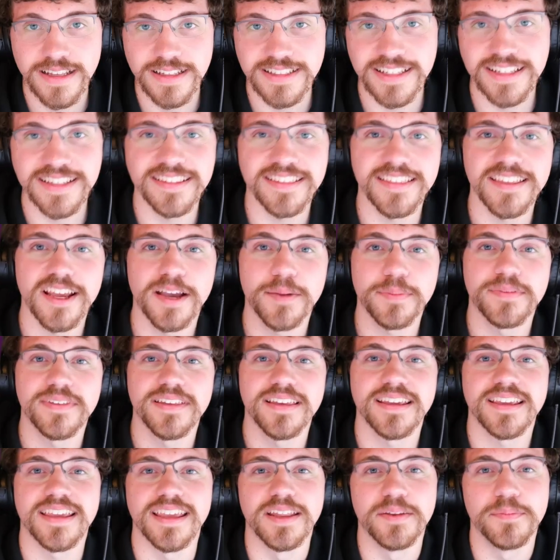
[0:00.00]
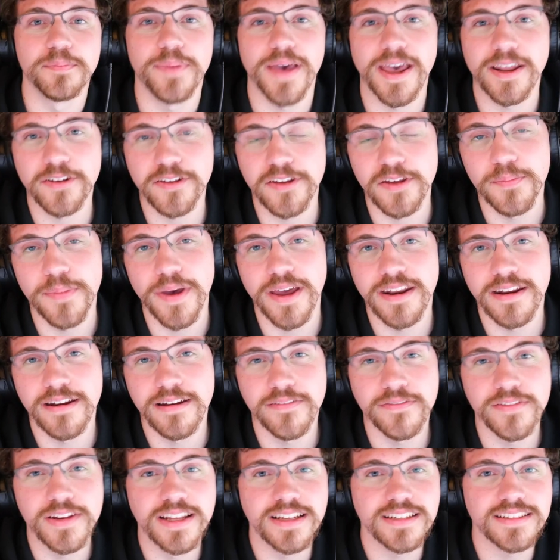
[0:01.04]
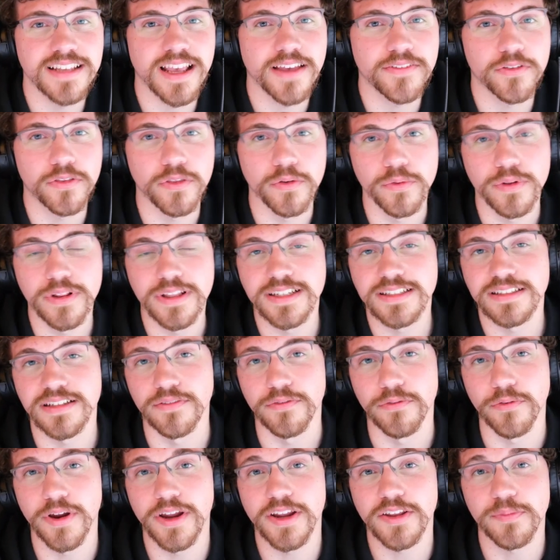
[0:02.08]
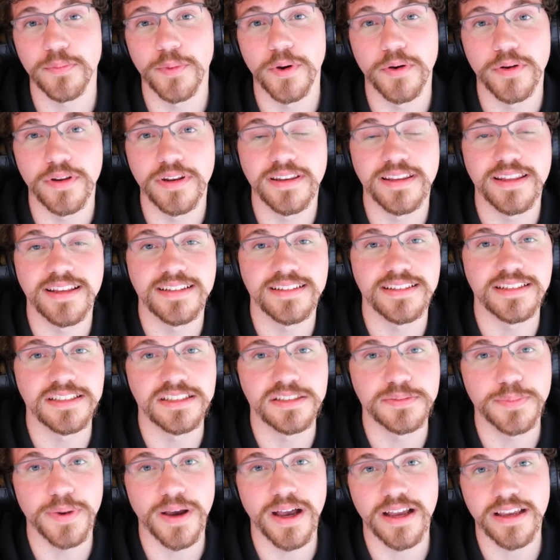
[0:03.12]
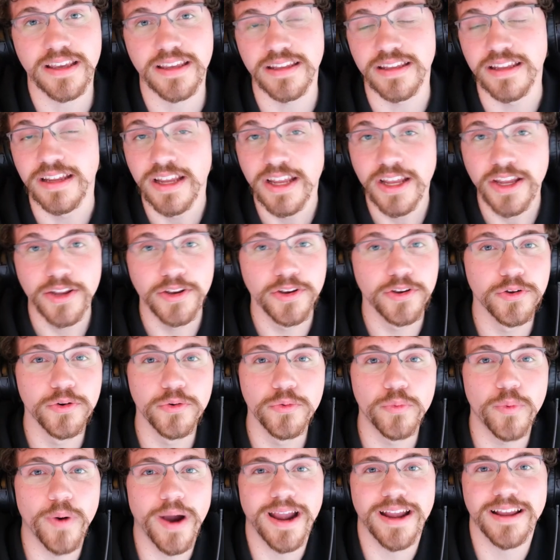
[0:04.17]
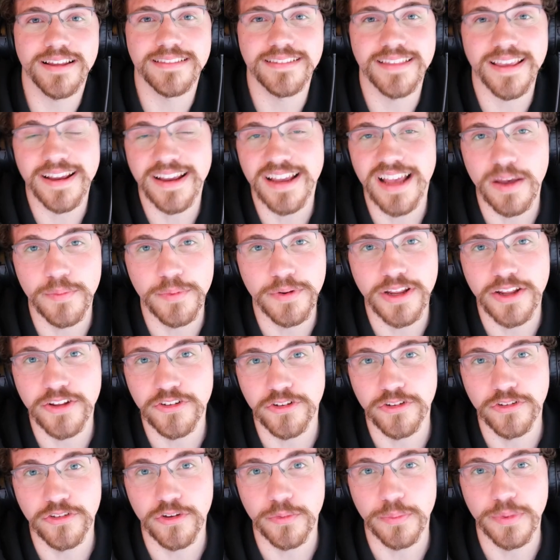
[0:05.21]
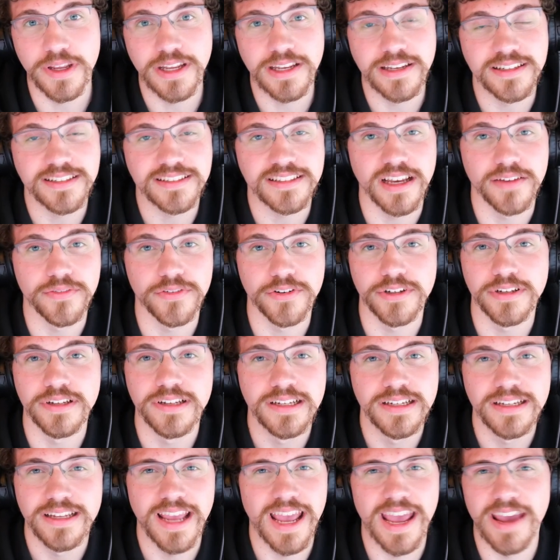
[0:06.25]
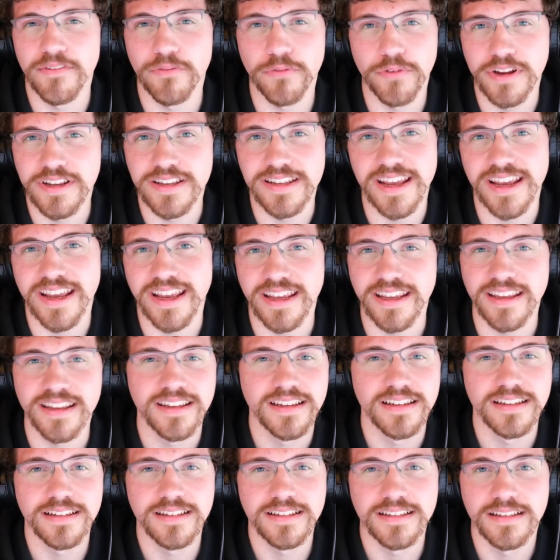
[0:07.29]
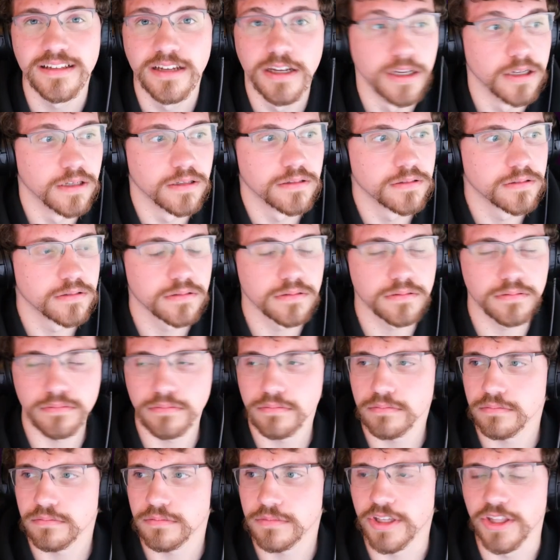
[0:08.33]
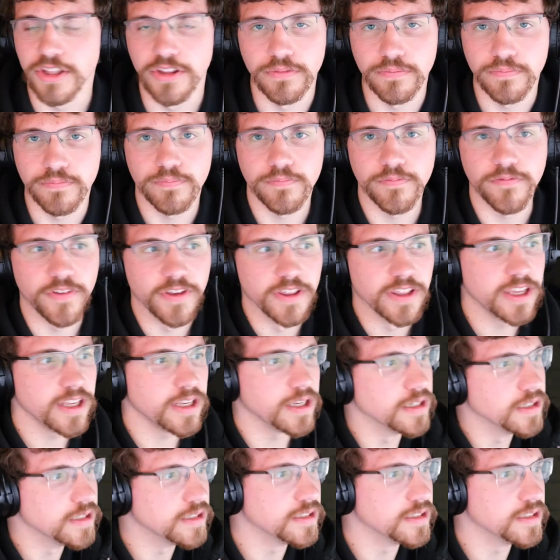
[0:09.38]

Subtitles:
Since the uptick in battle competitiveness after the release of ranked mode in TCG Pocket, new wild deck combinations are being discovered every day. Can you feel it?